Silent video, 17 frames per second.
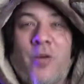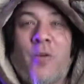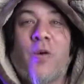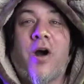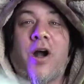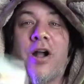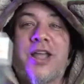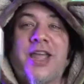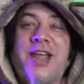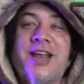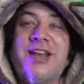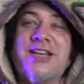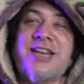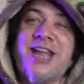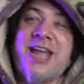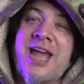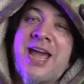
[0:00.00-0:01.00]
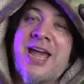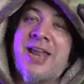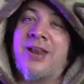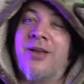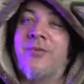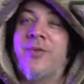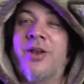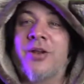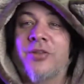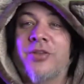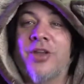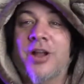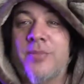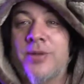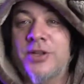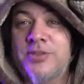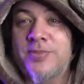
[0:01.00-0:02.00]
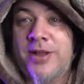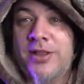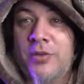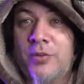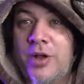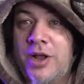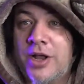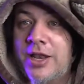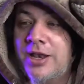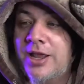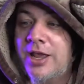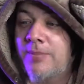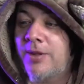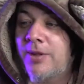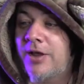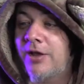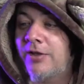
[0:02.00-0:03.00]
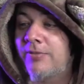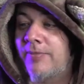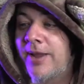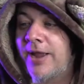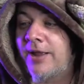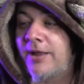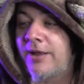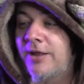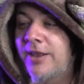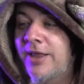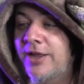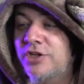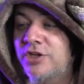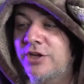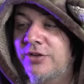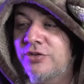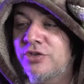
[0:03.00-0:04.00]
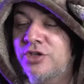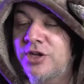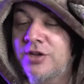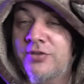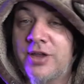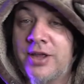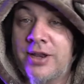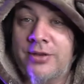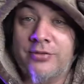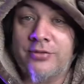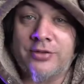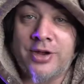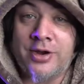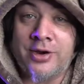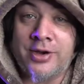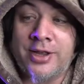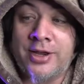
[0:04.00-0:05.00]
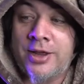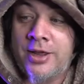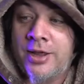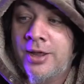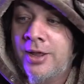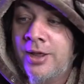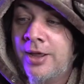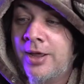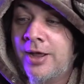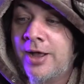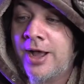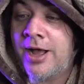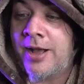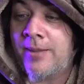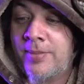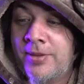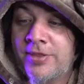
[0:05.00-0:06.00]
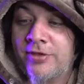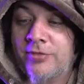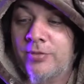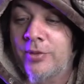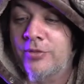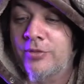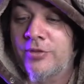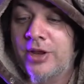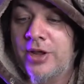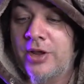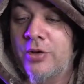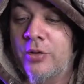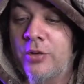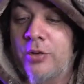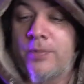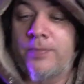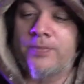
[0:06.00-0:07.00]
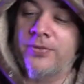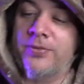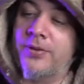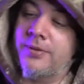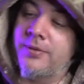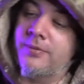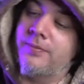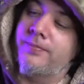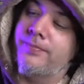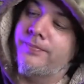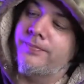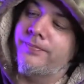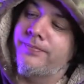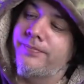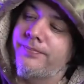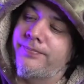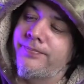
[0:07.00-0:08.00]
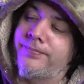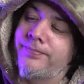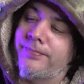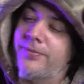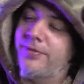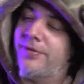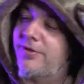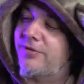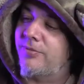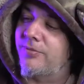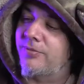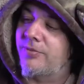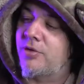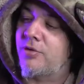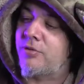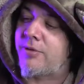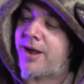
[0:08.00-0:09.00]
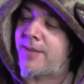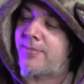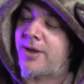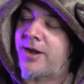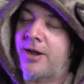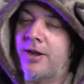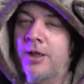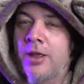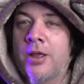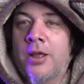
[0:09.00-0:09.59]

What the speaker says: Walking Dead. We don't talk much about The Walking Dead because my collection is just getting started. But this one was really cool. There's some crap on it.